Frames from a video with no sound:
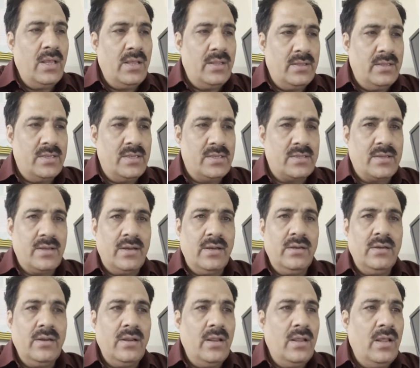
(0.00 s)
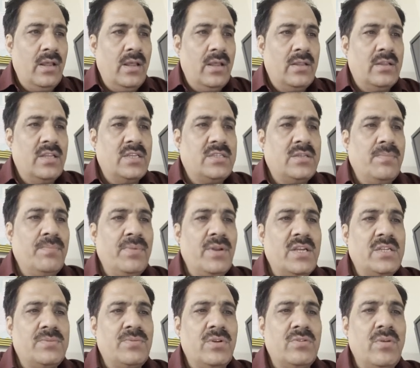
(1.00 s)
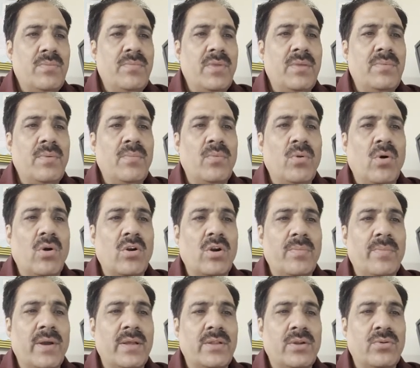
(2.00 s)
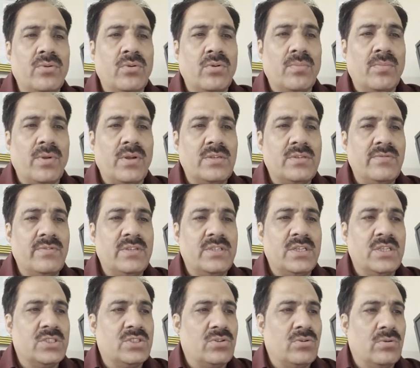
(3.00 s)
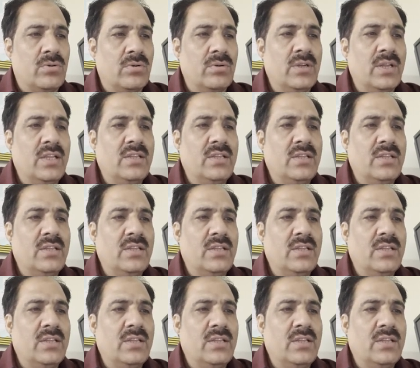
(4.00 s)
This is correct. The simplest pathway may be blocked by the tonoplast, which is wrong.